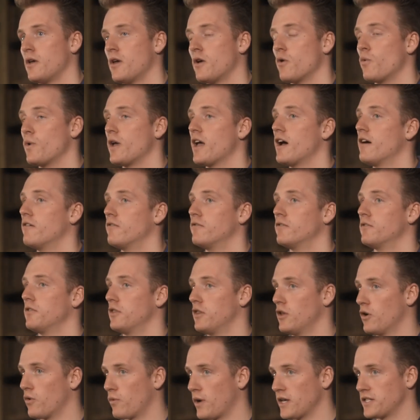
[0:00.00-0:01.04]
We have
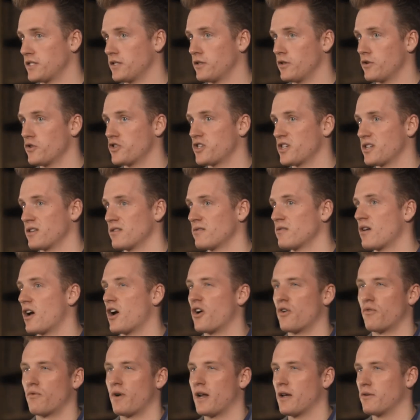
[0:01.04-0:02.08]
low resolution,
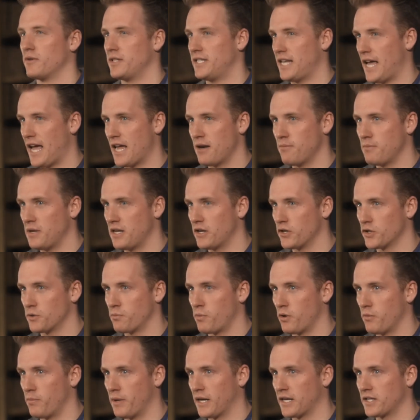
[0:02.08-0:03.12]
around 10 meters
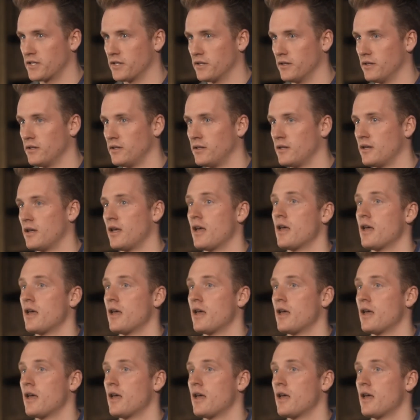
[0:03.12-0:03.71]
per pixel,